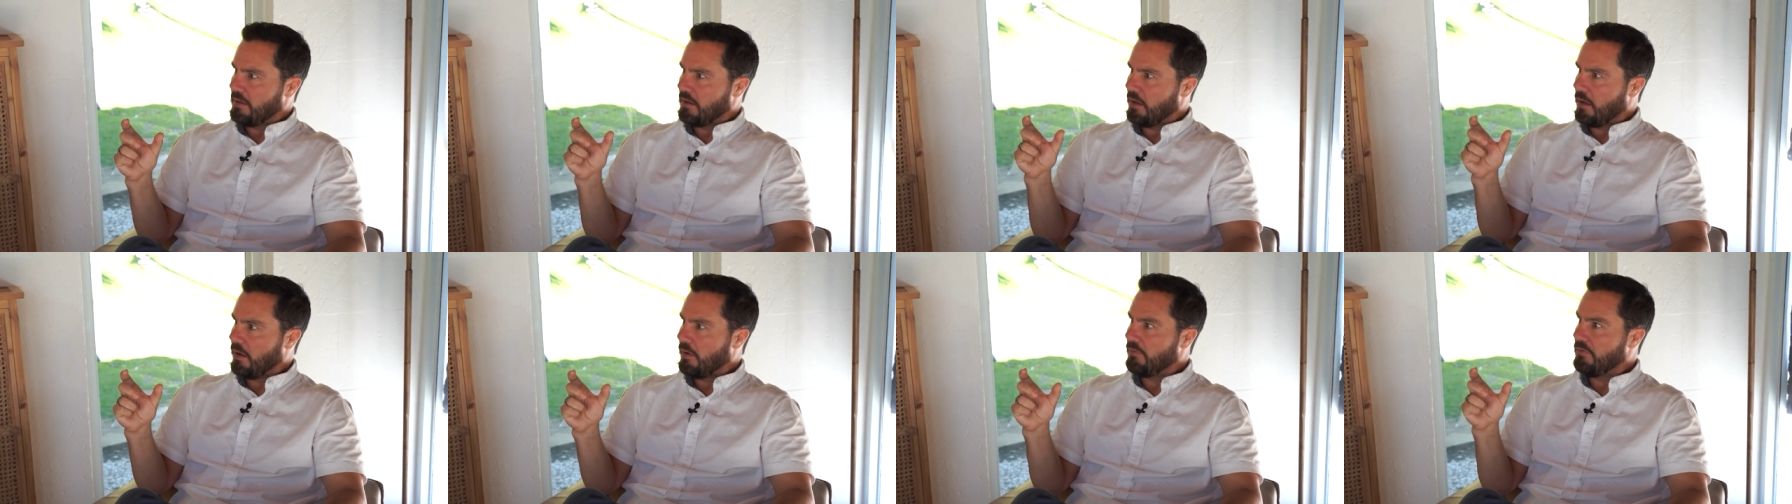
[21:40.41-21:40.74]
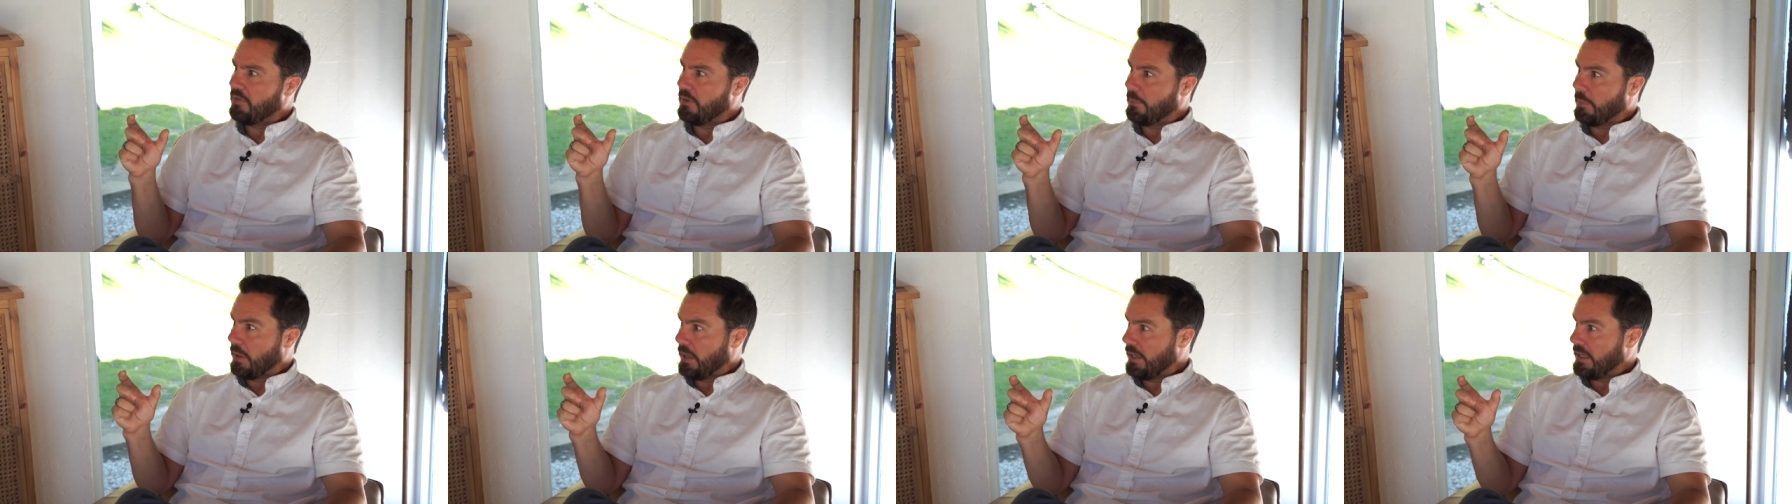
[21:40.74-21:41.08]
of
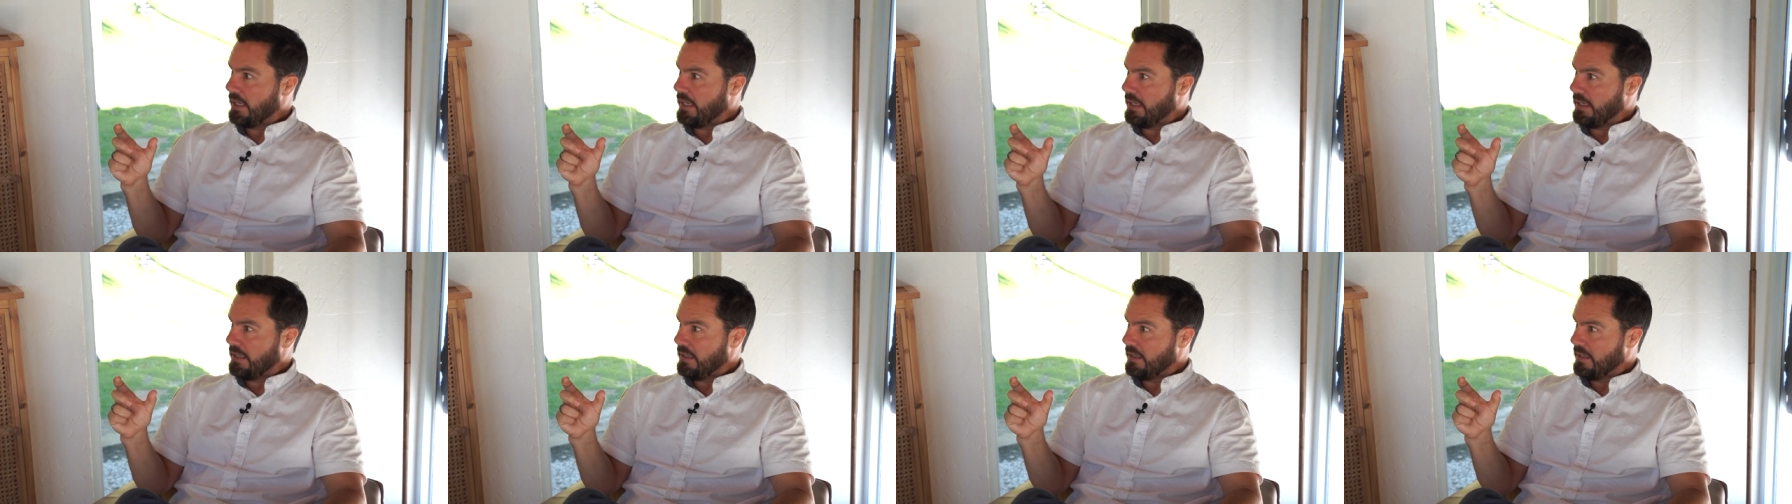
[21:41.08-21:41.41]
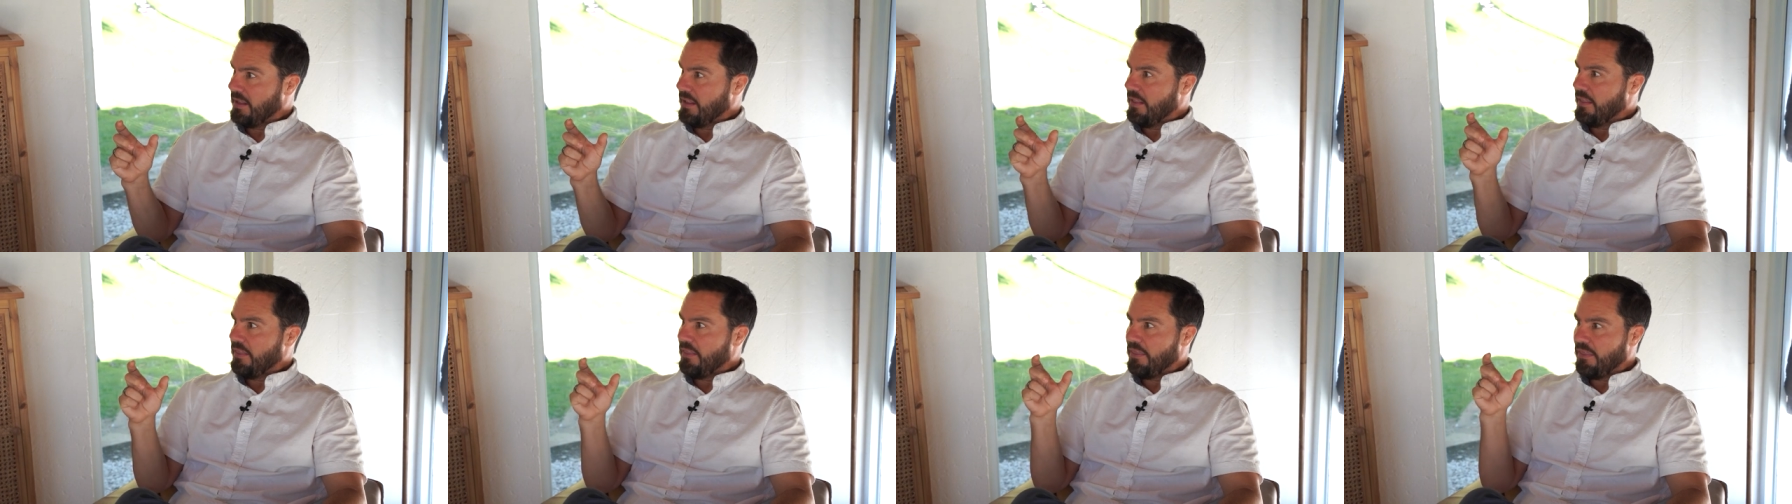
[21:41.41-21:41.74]
the money
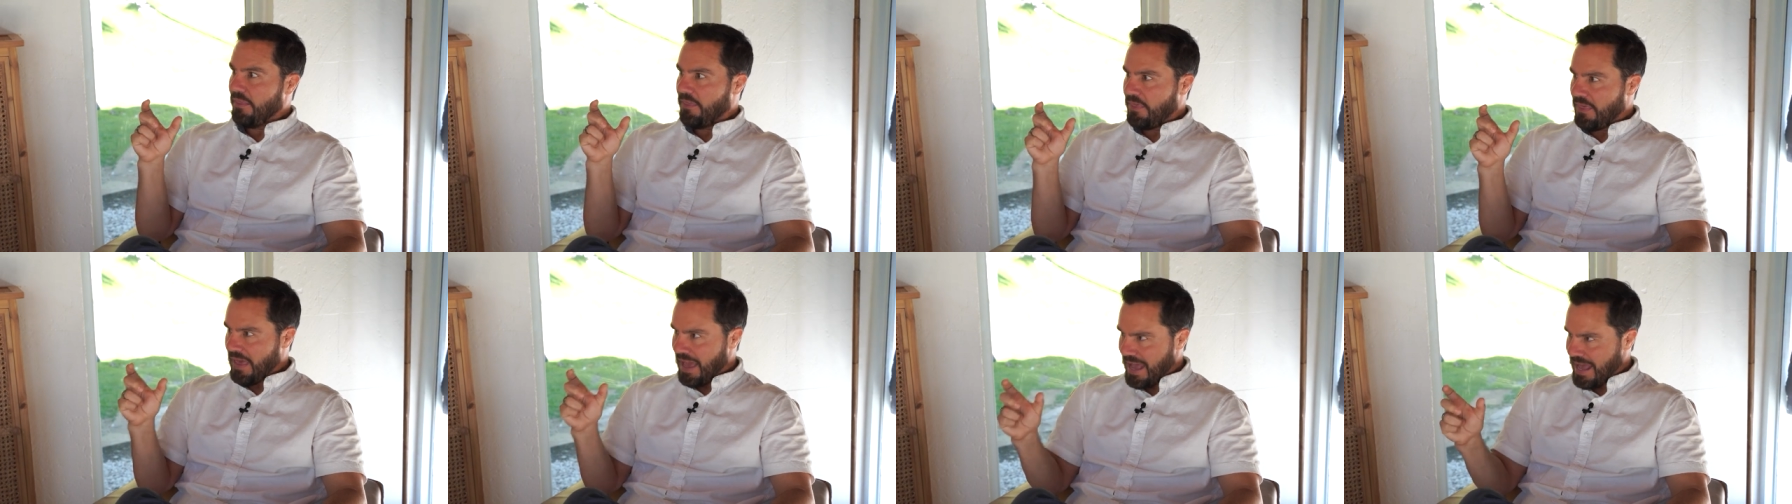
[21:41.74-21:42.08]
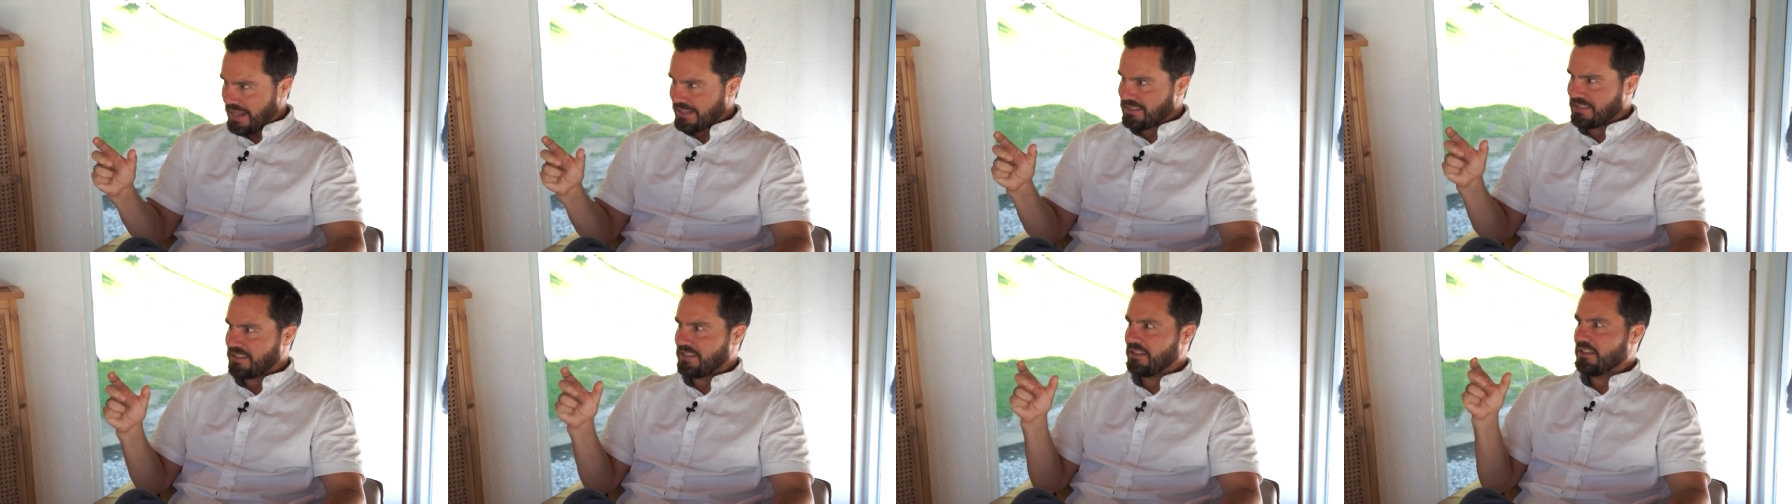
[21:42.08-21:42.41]

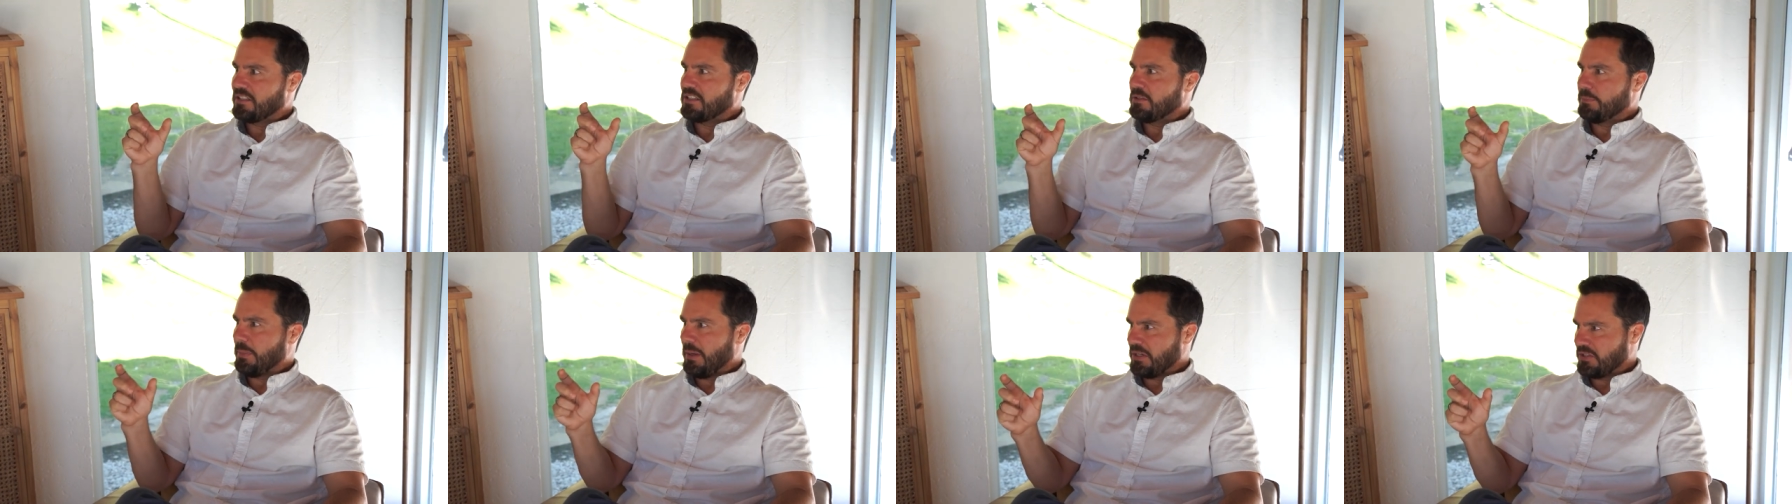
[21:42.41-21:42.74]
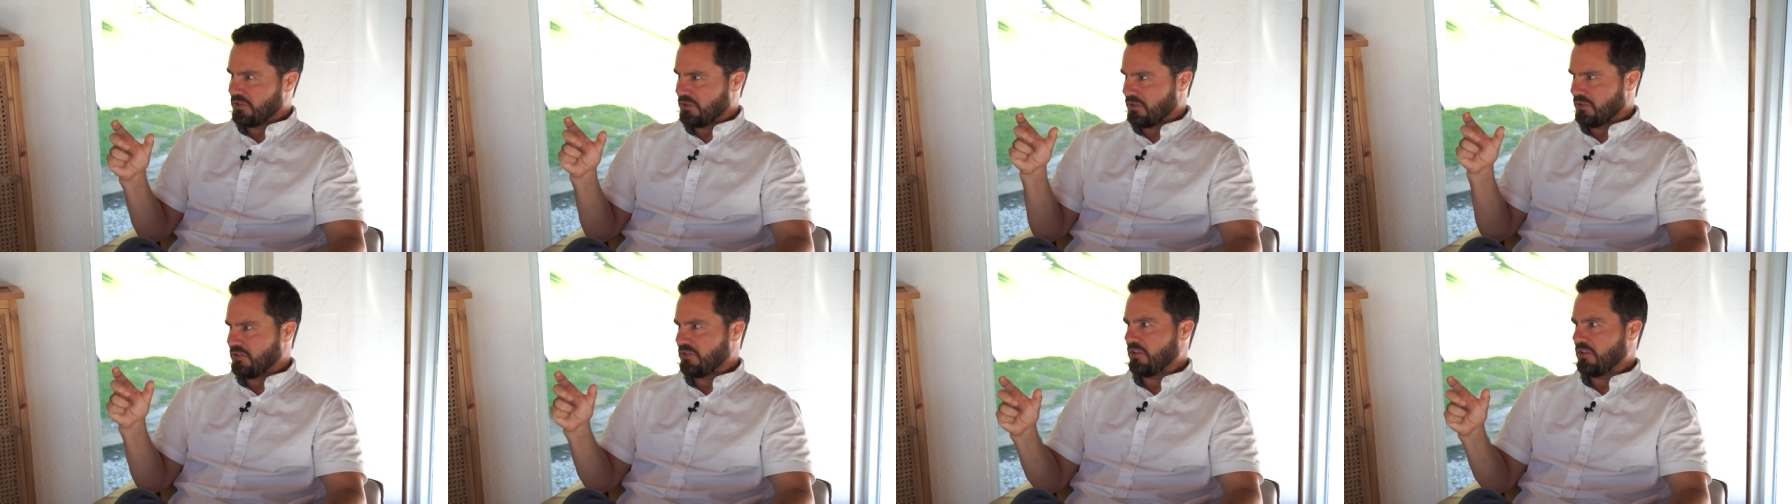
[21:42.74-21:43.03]
that's the special